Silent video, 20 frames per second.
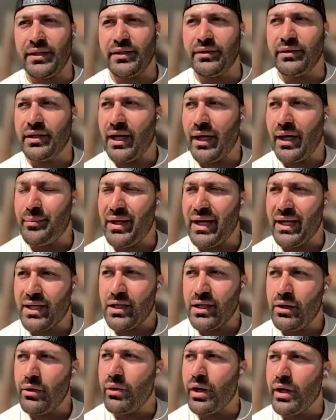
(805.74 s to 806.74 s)
dude. I mean, I
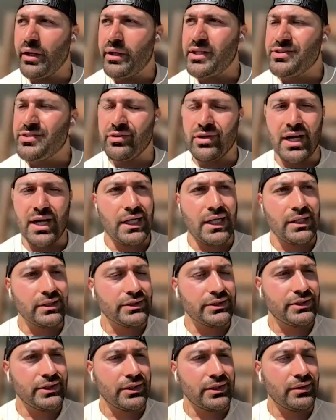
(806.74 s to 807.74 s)
could go on this for
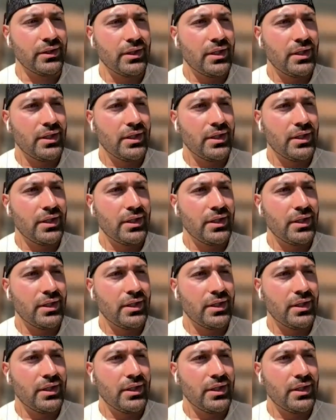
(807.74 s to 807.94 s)
hours. So,